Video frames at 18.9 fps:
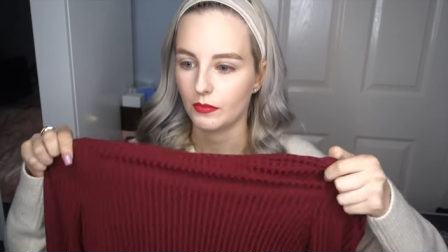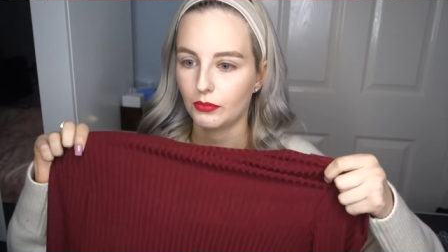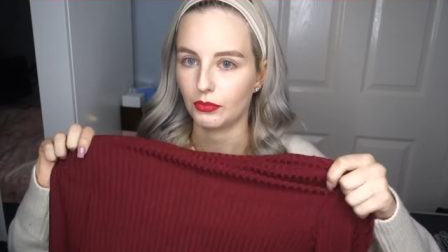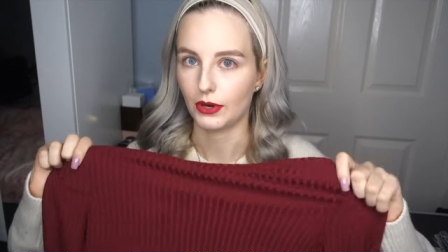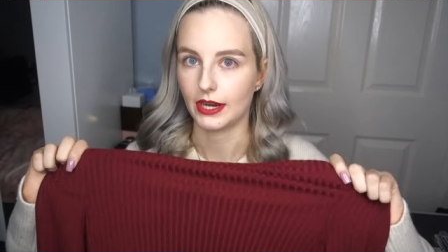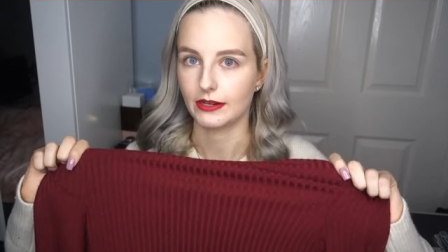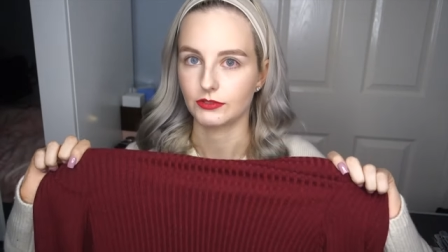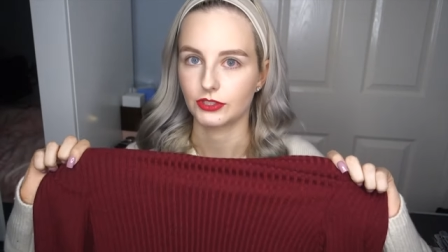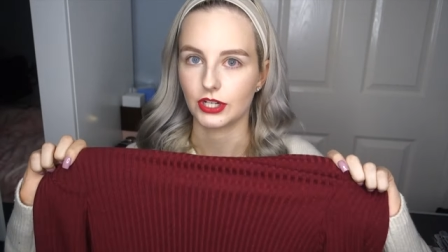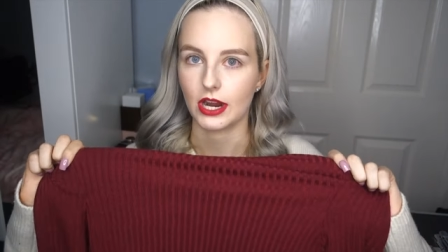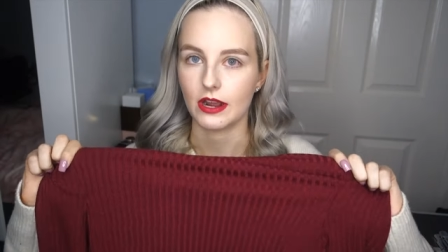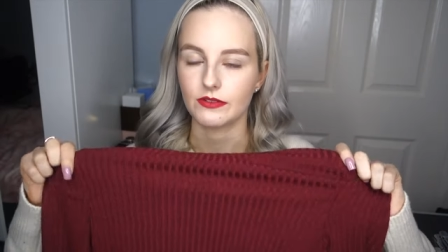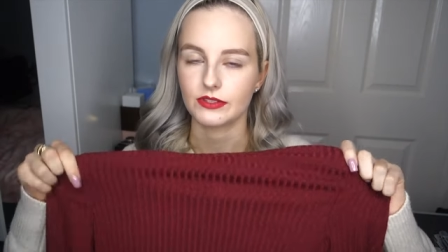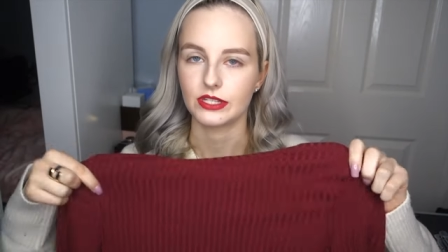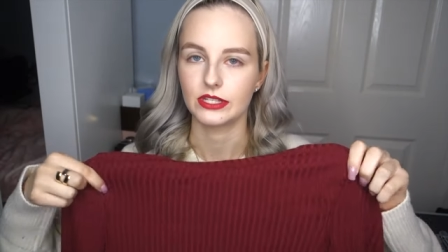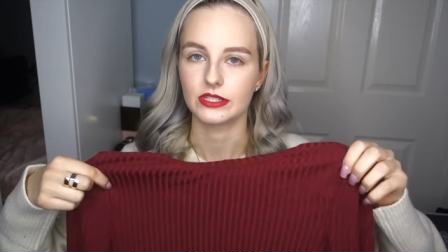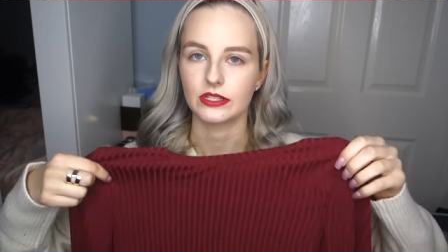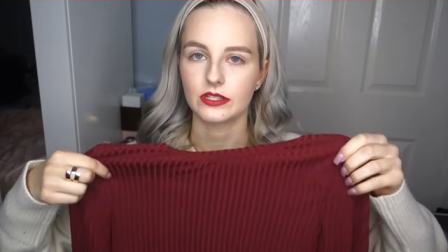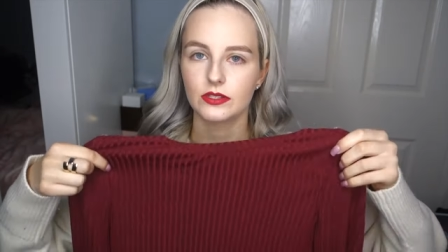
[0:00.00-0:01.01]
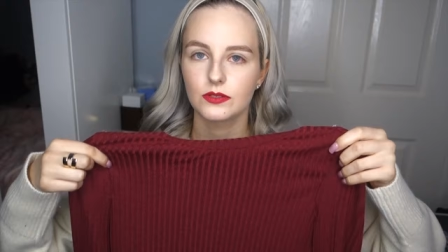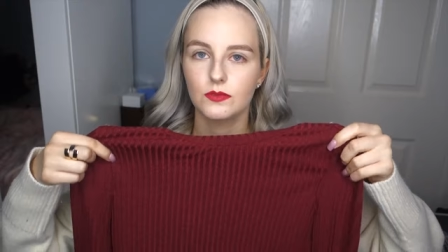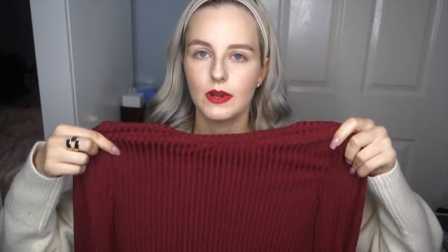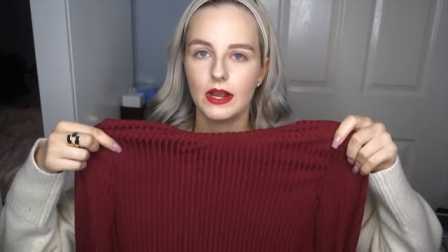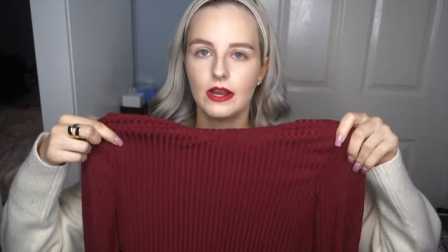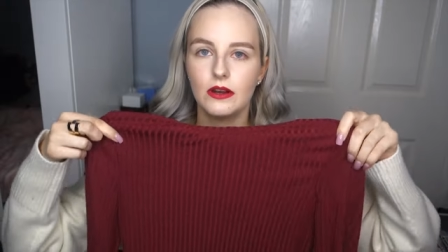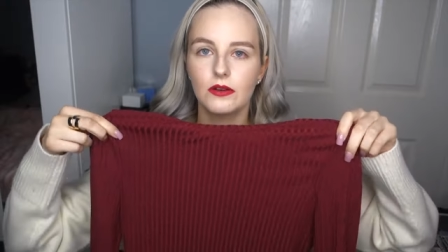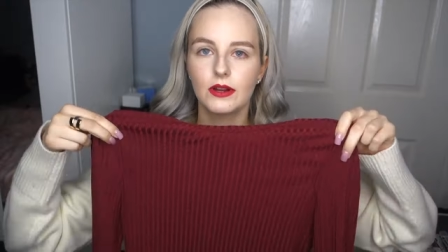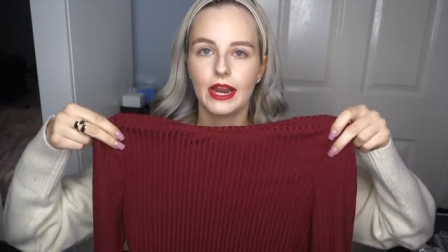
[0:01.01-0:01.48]
brown trousers as
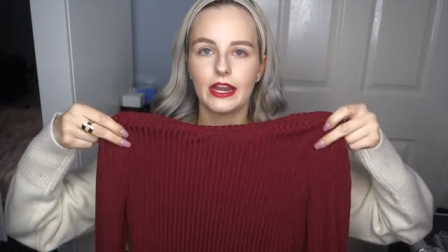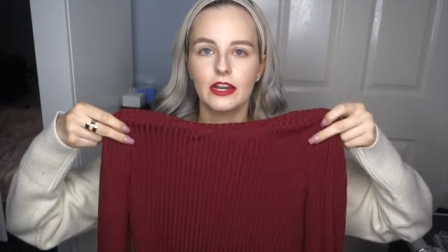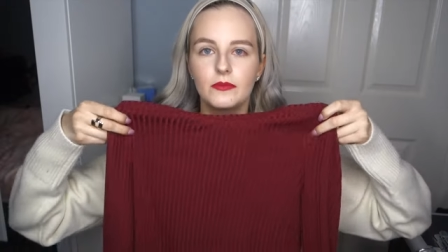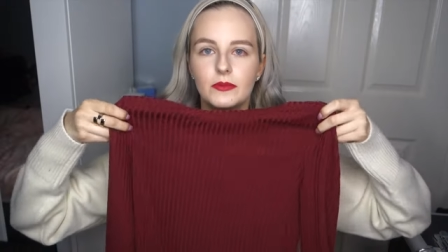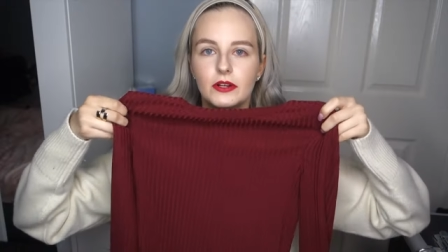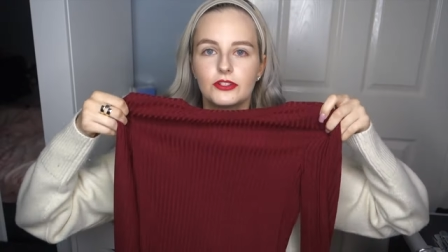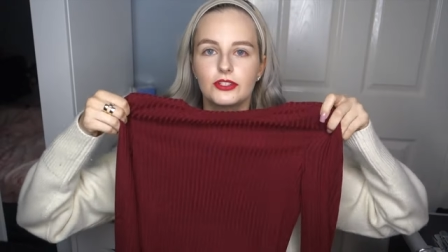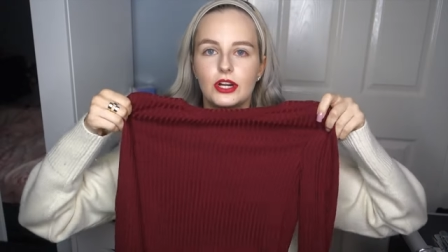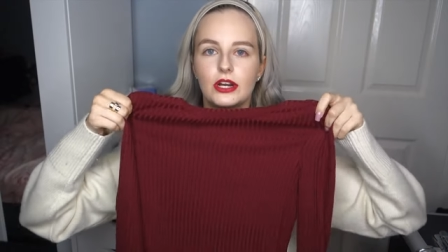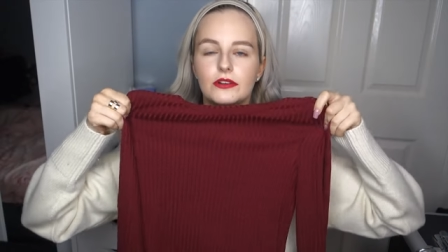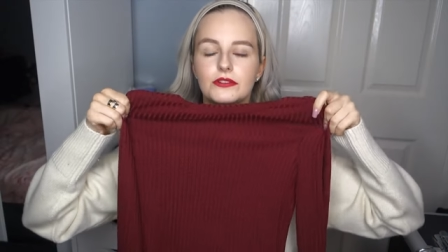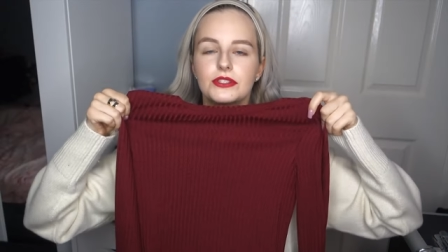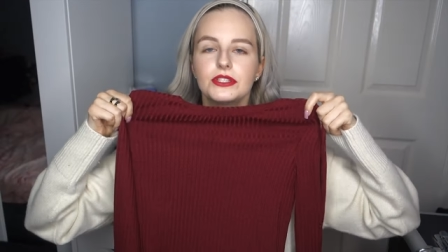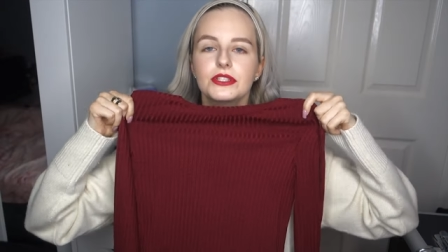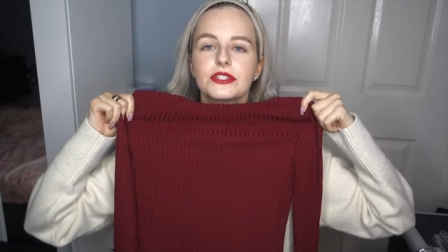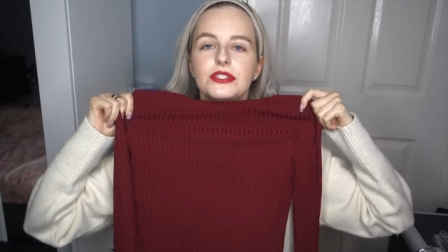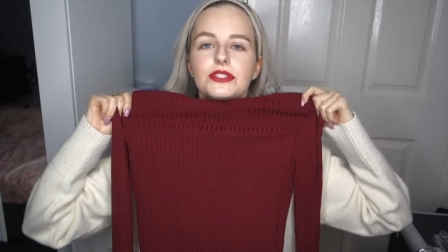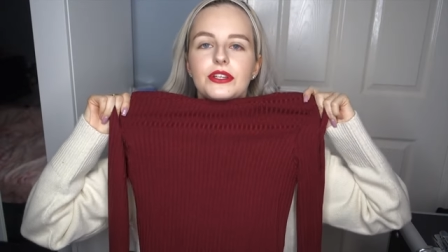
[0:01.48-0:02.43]
well, caramel trousers.